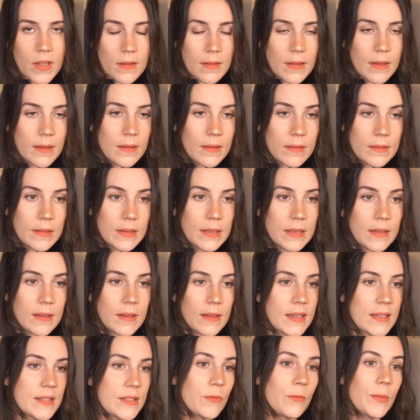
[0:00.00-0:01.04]

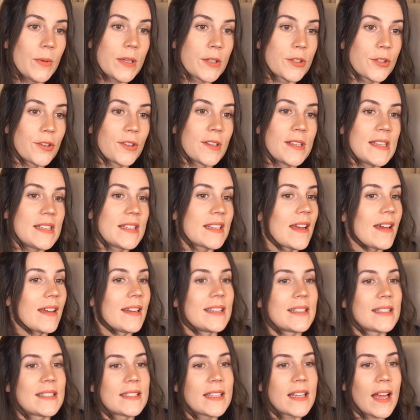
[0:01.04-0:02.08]
luckily, as a Witcher, he's got
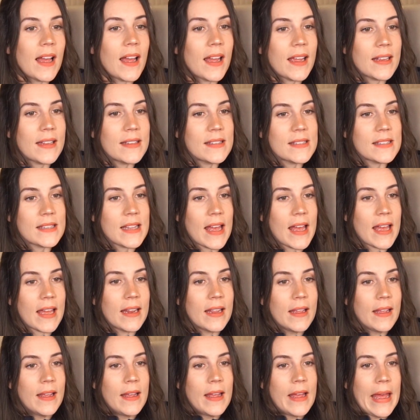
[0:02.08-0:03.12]
his signs that